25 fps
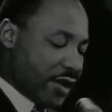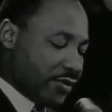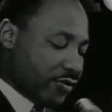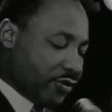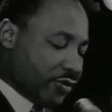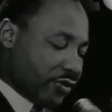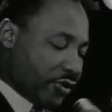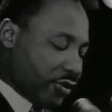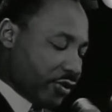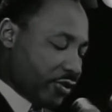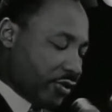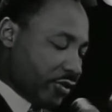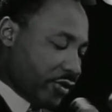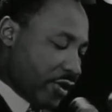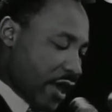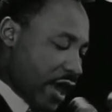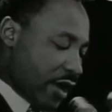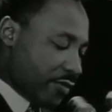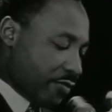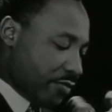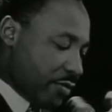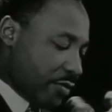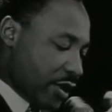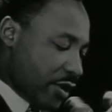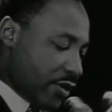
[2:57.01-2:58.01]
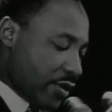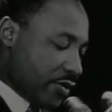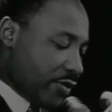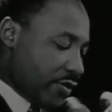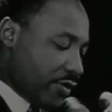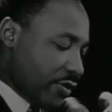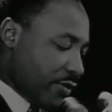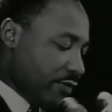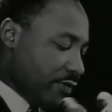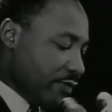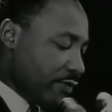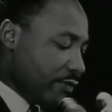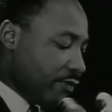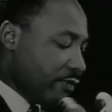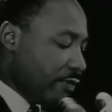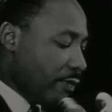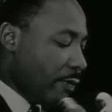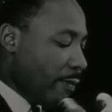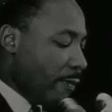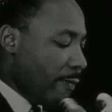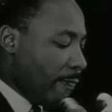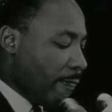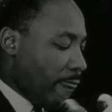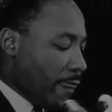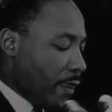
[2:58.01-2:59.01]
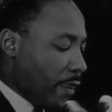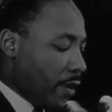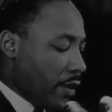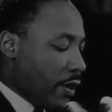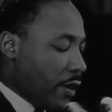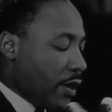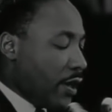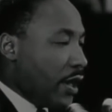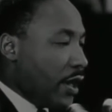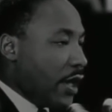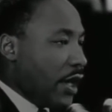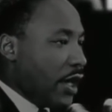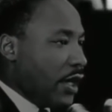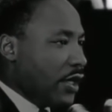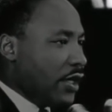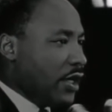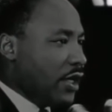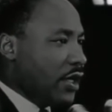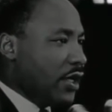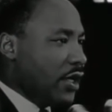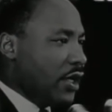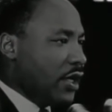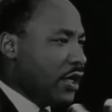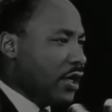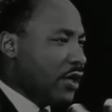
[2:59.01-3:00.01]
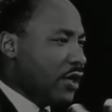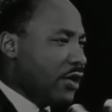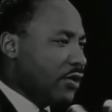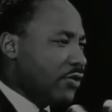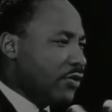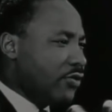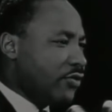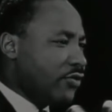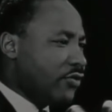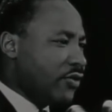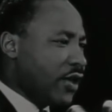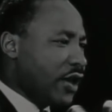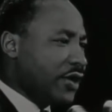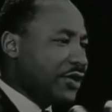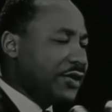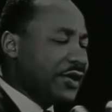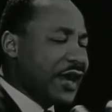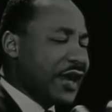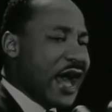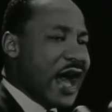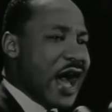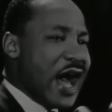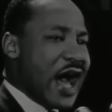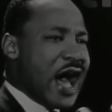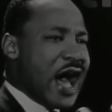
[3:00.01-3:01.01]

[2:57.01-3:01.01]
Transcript: an answer to that myth, and it is that